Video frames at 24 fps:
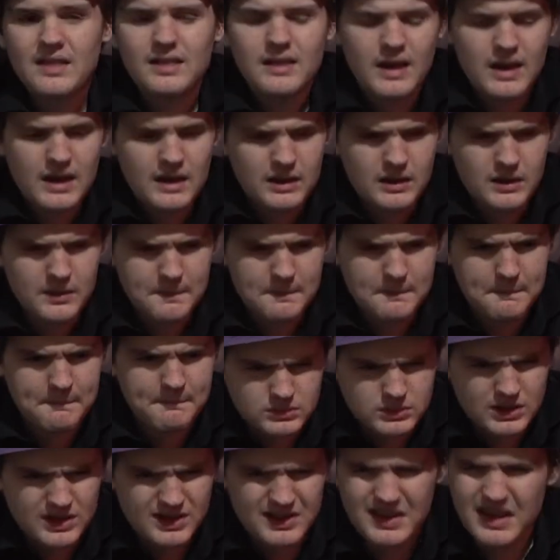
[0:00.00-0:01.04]
like,
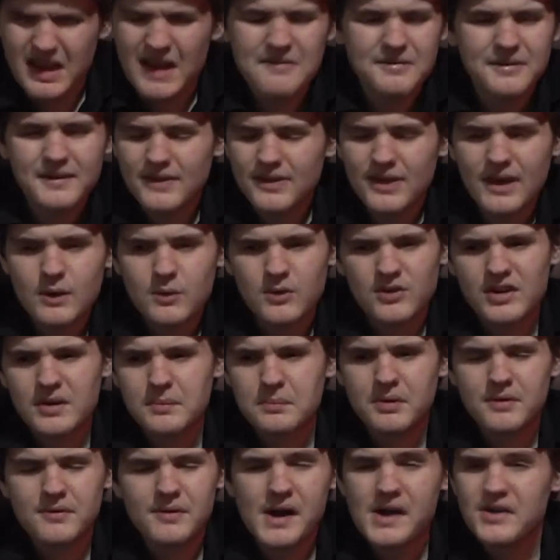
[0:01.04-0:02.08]
everything was
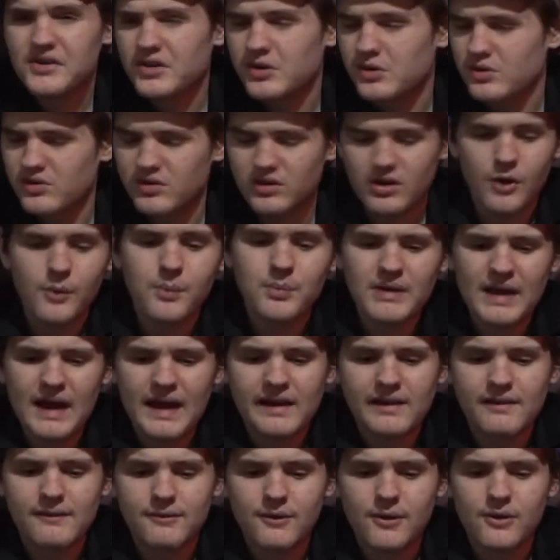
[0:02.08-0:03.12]
improvised. There was no
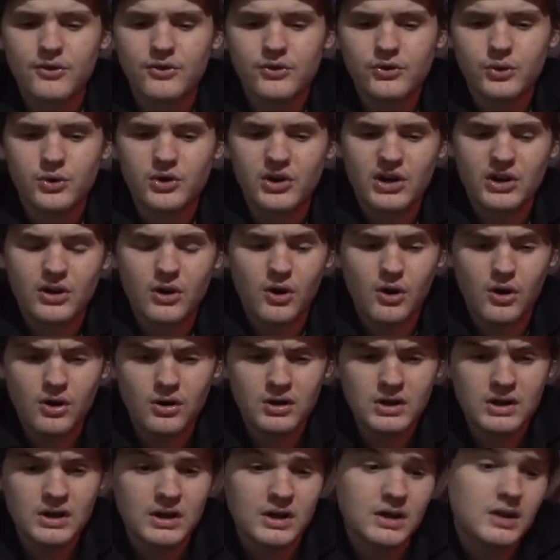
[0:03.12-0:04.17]
planning for the story at all.
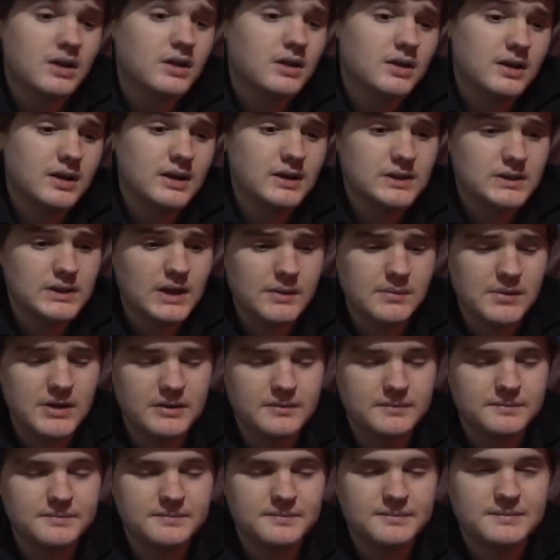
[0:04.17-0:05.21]
And, I mean,
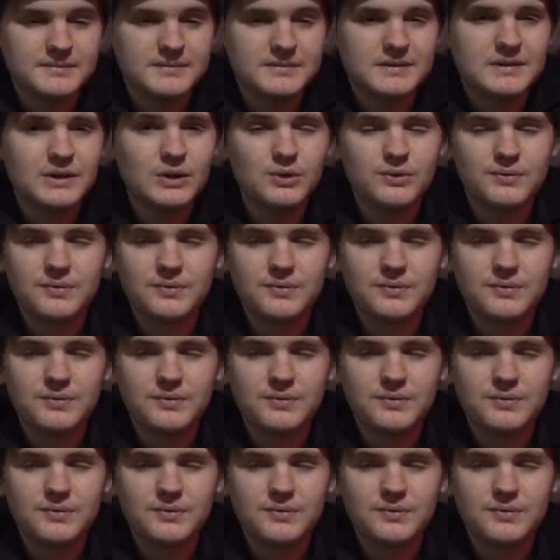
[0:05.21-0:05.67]
it was